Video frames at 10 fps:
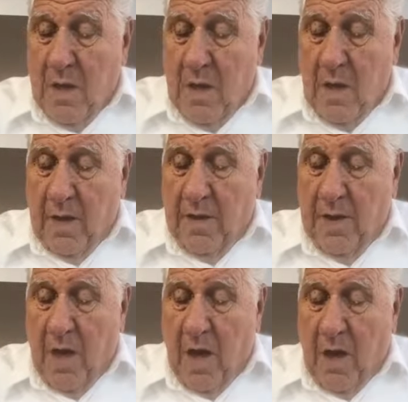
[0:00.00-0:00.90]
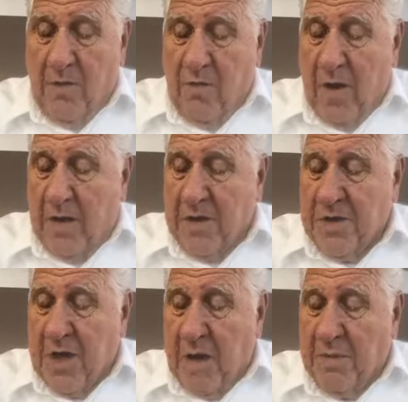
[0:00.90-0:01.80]
and did all drink the
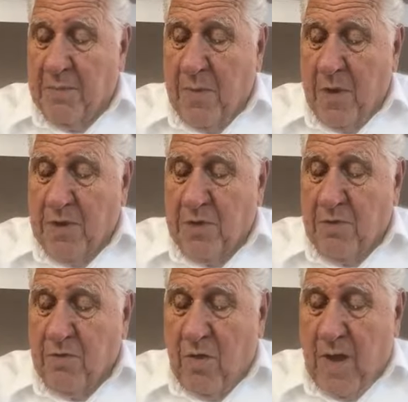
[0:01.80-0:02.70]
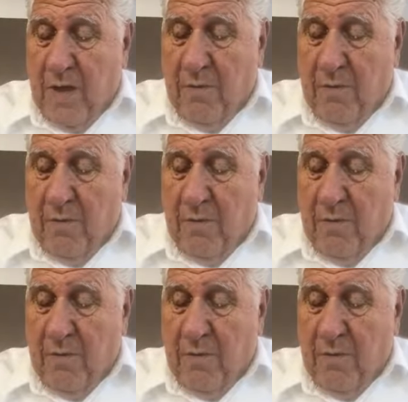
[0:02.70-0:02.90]
same spiritual drink,